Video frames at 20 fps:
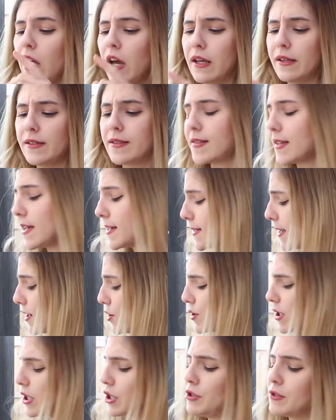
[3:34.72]
It says that
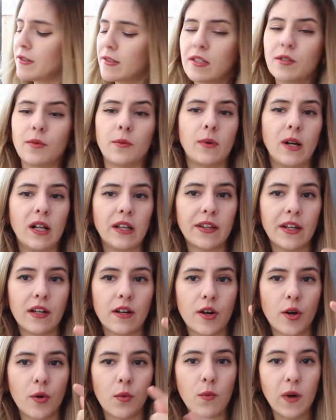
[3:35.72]
you can use it while
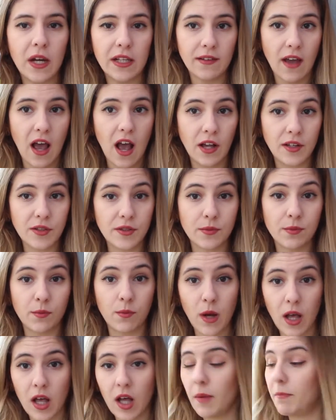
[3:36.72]
they're wet as
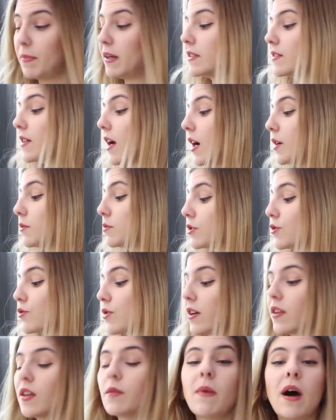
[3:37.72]
well, but I will
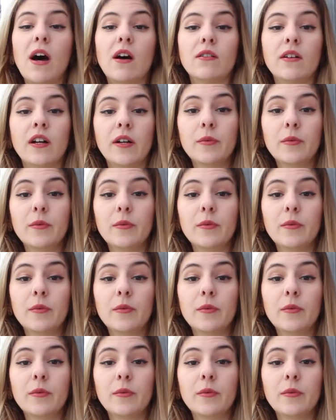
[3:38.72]
try them out.